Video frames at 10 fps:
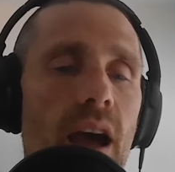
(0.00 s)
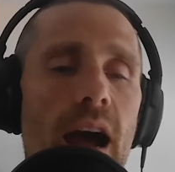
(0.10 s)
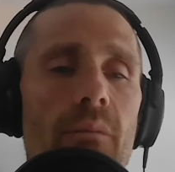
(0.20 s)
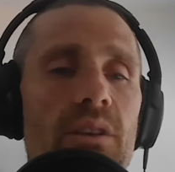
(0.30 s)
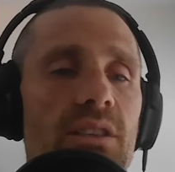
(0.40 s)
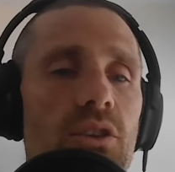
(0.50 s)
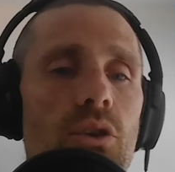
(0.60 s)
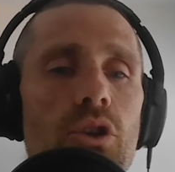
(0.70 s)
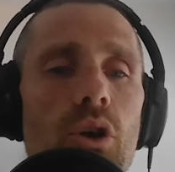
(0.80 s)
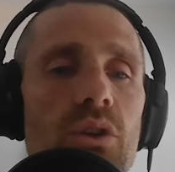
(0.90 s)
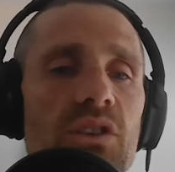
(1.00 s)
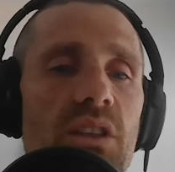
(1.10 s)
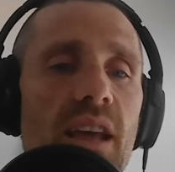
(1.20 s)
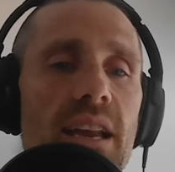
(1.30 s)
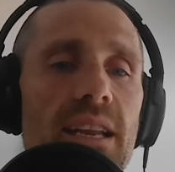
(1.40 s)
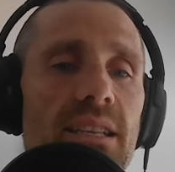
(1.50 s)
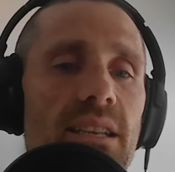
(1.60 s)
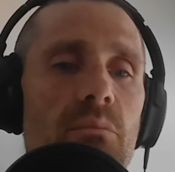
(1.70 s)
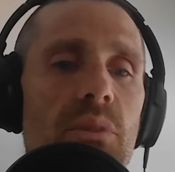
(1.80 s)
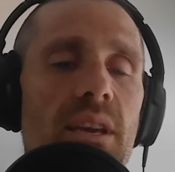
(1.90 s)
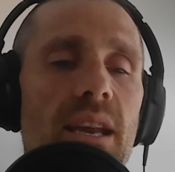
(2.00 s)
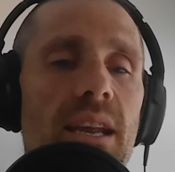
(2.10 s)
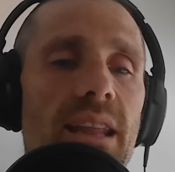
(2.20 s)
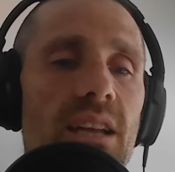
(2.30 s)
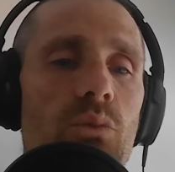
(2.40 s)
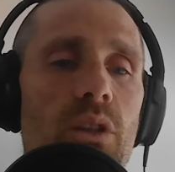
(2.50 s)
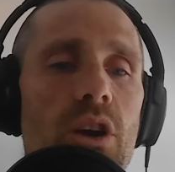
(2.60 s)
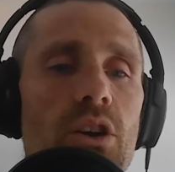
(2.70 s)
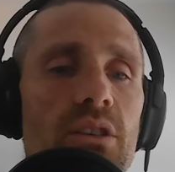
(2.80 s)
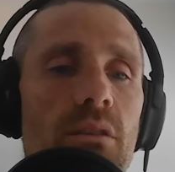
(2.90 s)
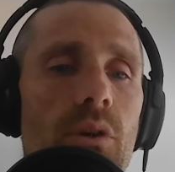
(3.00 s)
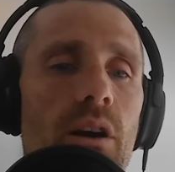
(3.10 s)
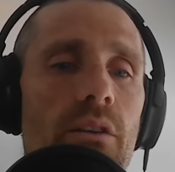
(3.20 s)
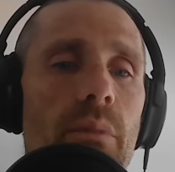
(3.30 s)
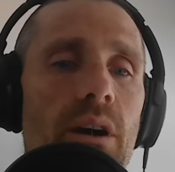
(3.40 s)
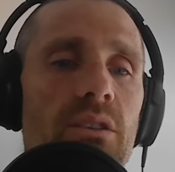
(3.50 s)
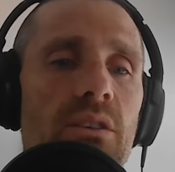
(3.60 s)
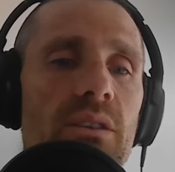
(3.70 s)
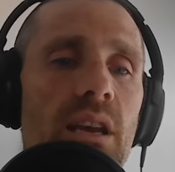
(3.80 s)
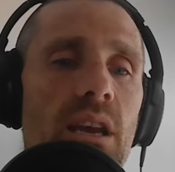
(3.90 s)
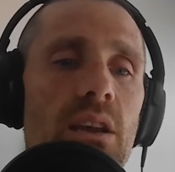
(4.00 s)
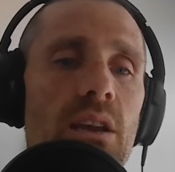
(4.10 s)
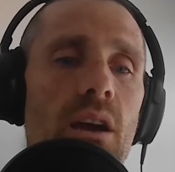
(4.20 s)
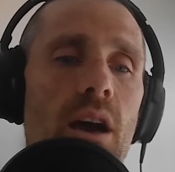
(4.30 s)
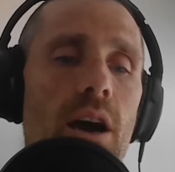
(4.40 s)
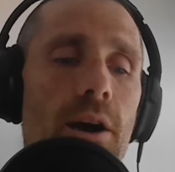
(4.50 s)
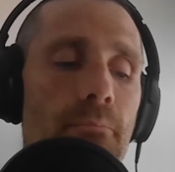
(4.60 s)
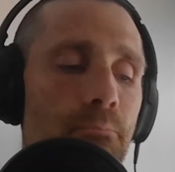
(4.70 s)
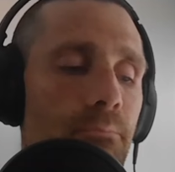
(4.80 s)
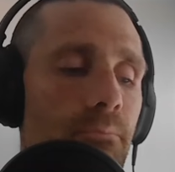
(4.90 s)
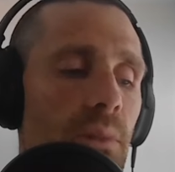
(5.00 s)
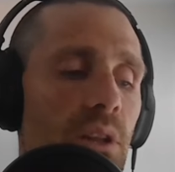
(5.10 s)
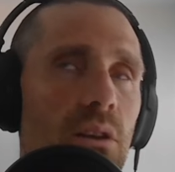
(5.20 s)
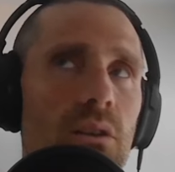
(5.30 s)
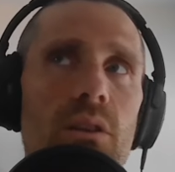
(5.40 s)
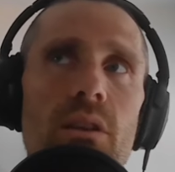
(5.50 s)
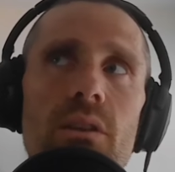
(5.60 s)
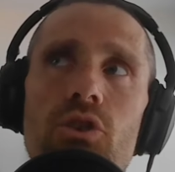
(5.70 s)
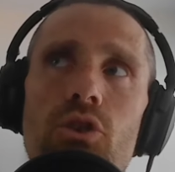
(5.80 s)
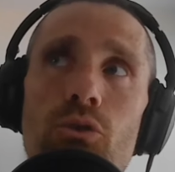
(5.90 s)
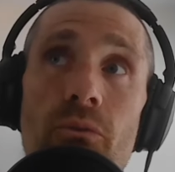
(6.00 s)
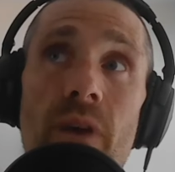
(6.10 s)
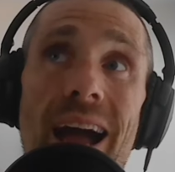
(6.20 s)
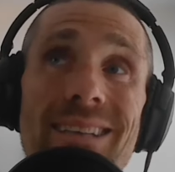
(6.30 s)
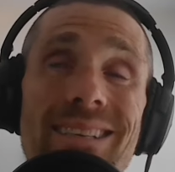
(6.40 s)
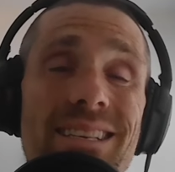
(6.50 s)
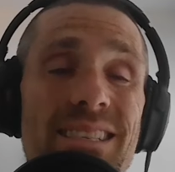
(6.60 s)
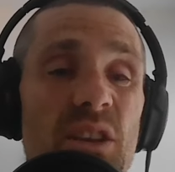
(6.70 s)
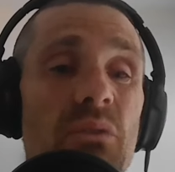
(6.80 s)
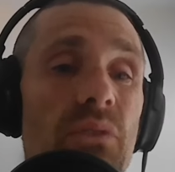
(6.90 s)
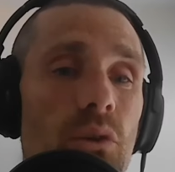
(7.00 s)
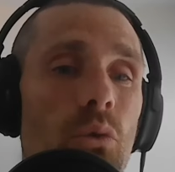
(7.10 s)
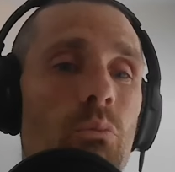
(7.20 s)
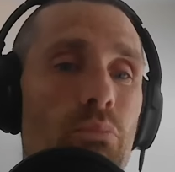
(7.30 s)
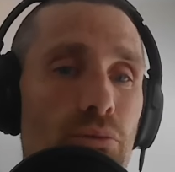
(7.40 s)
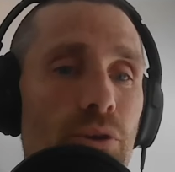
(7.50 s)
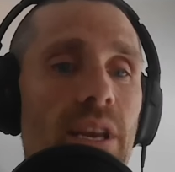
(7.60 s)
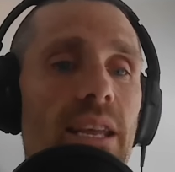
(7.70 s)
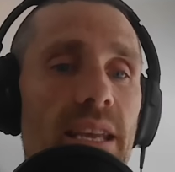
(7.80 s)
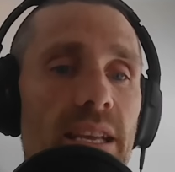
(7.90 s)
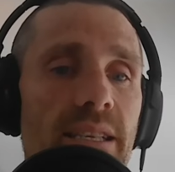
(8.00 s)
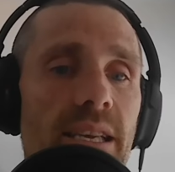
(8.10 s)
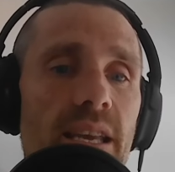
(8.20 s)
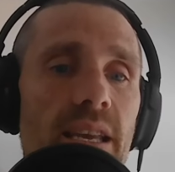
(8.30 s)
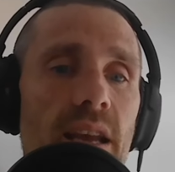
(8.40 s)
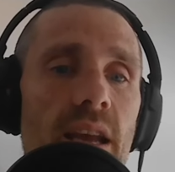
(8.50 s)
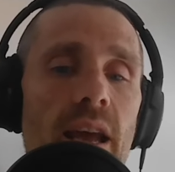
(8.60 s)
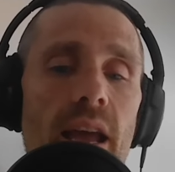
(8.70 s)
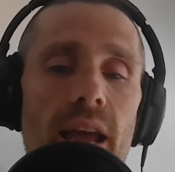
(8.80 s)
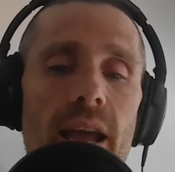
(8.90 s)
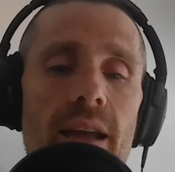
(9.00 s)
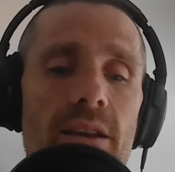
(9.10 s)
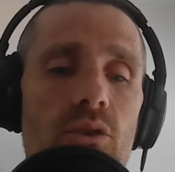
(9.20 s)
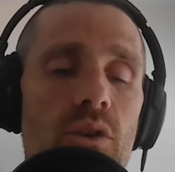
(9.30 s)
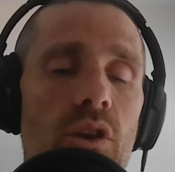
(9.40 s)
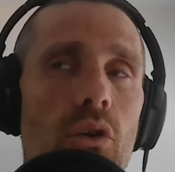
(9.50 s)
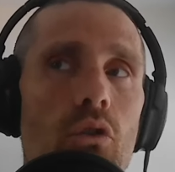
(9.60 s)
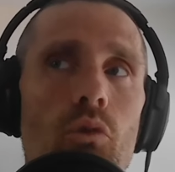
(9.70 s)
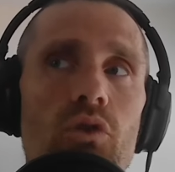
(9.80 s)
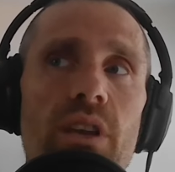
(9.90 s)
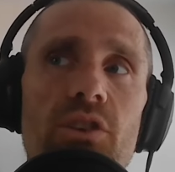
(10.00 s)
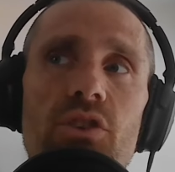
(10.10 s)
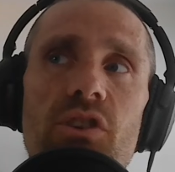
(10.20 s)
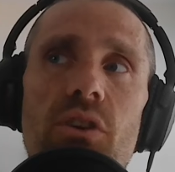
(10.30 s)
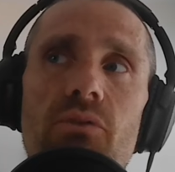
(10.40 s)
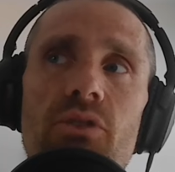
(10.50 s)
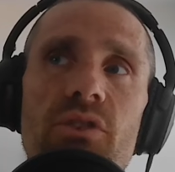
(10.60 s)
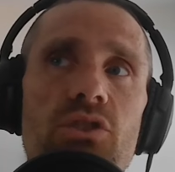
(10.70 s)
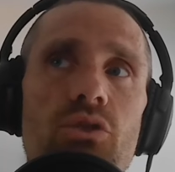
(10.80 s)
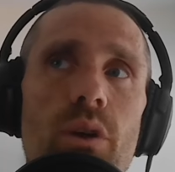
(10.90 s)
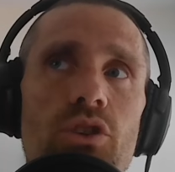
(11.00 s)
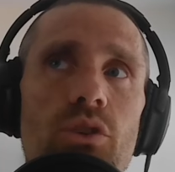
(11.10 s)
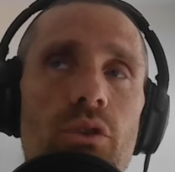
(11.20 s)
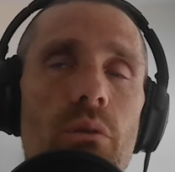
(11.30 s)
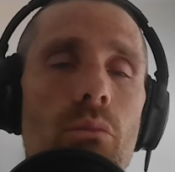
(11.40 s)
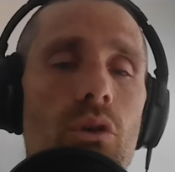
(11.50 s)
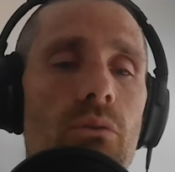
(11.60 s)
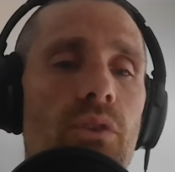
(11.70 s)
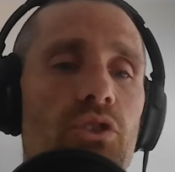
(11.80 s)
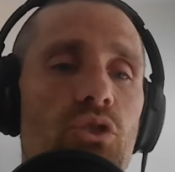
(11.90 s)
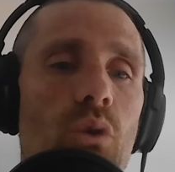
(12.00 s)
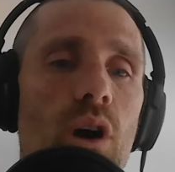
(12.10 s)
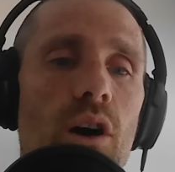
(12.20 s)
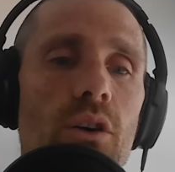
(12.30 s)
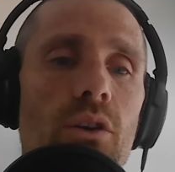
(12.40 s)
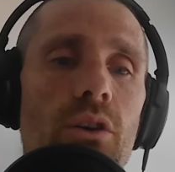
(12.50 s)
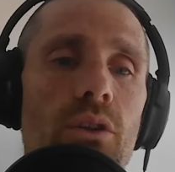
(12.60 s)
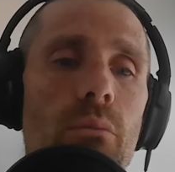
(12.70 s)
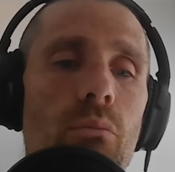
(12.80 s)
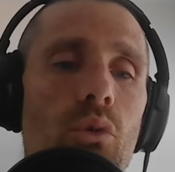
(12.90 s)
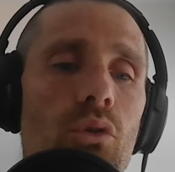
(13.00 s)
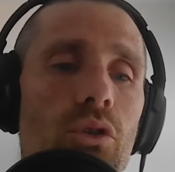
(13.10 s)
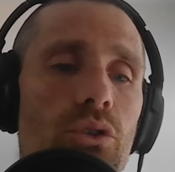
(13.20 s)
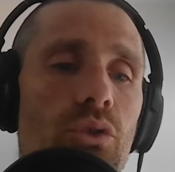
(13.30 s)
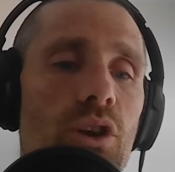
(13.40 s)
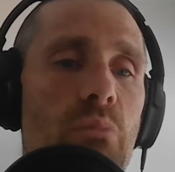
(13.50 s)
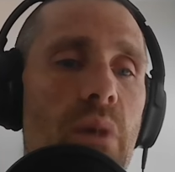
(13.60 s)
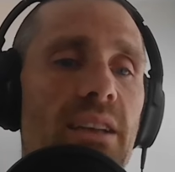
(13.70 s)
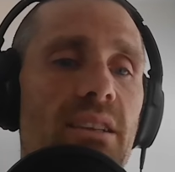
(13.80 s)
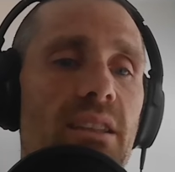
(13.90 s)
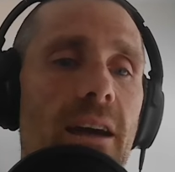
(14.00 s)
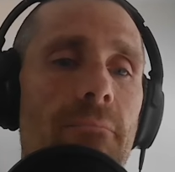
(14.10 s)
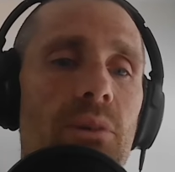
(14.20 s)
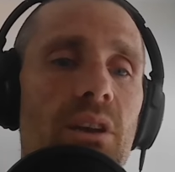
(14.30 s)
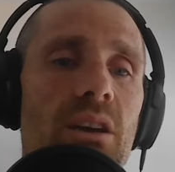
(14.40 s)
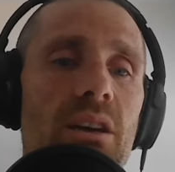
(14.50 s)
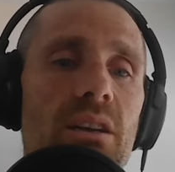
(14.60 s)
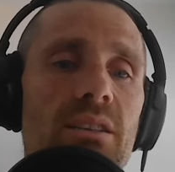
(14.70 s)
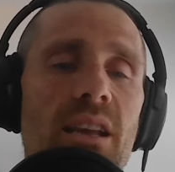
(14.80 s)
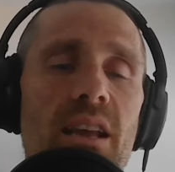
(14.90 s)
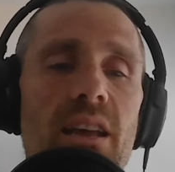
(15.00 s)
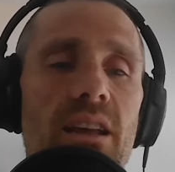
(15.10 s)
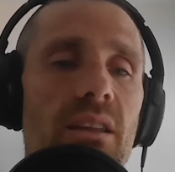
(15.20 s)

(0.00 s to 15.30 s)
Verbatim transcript: Obviously, you don't notice it that easily in the beginning, and that's one of the hardest thing about 100 miles is um, too fast can still feel pretty easy and you can almost get yourself into a situation where the more fit you are the more you can mask that because mm.